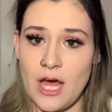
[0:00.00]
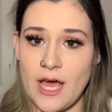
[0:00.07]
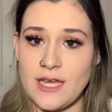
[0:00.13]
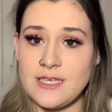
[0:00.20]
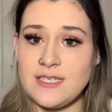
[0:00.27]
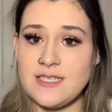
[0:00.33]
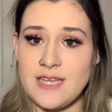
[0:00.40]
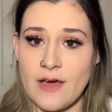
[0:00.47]

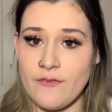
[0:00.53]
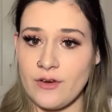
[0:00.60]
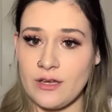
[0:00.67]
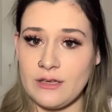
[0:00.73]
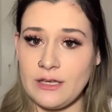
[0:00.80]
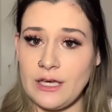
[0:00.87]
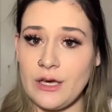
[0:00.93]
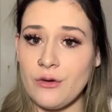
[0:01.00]
I
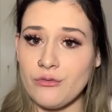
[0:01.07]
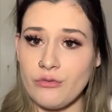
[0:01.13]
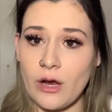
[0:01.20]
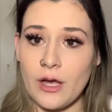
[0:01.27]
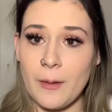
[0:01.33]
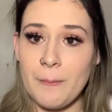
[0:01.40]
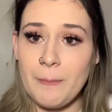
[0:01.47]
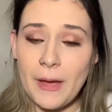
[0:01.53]
definitely
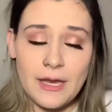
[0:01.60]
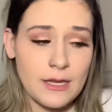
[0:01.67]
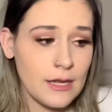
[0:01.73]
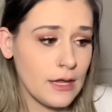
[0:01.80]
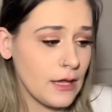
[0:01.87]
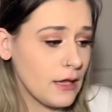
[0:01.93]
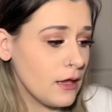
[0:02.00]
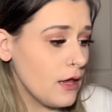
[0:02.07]
recommend
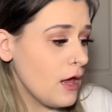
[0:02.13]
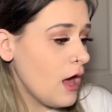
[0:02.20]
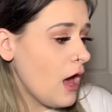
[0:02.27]
it.